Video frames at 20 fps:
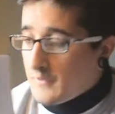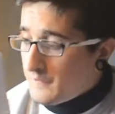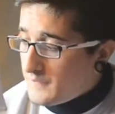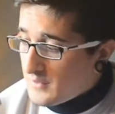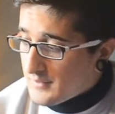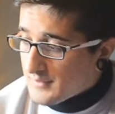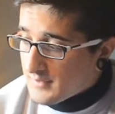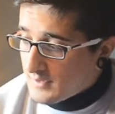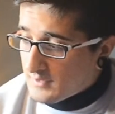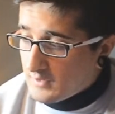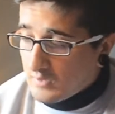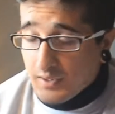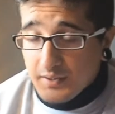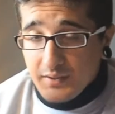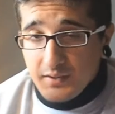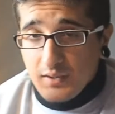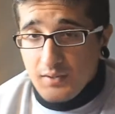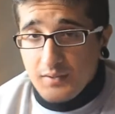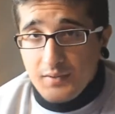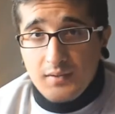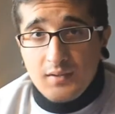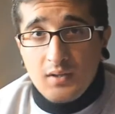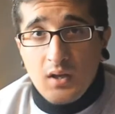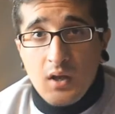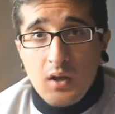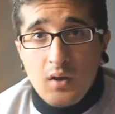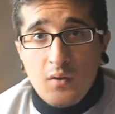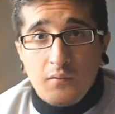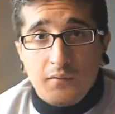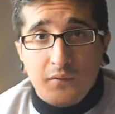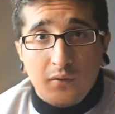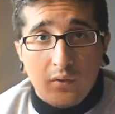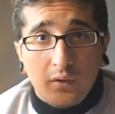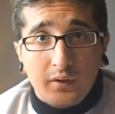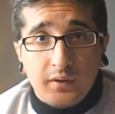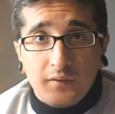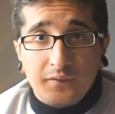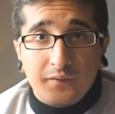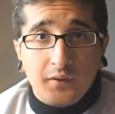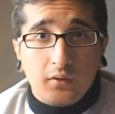I've used it like this
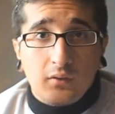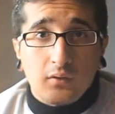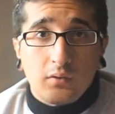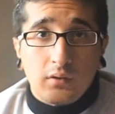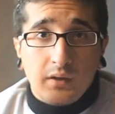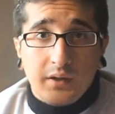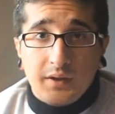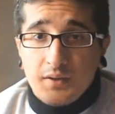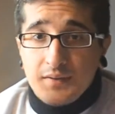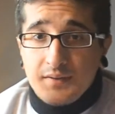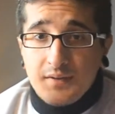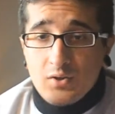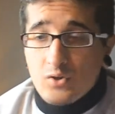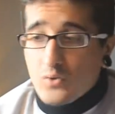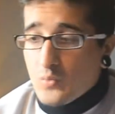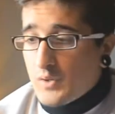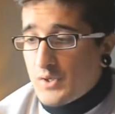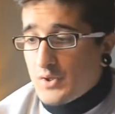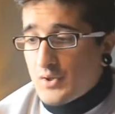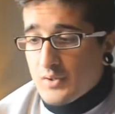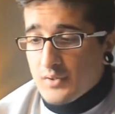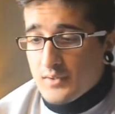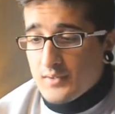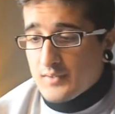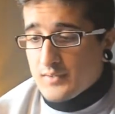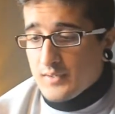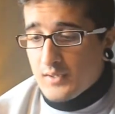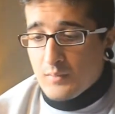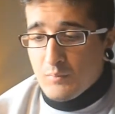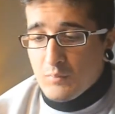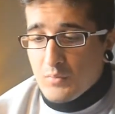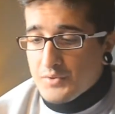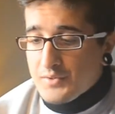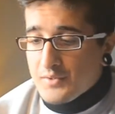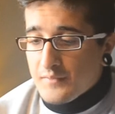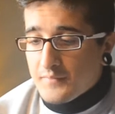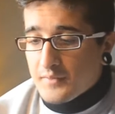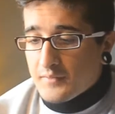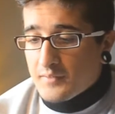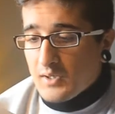for difficult lighting situations, and
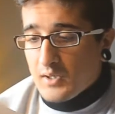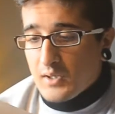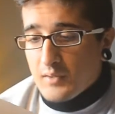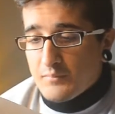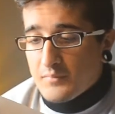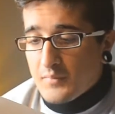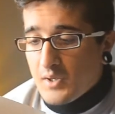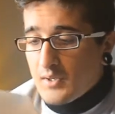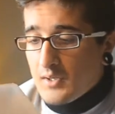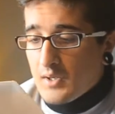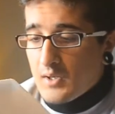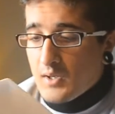most of the times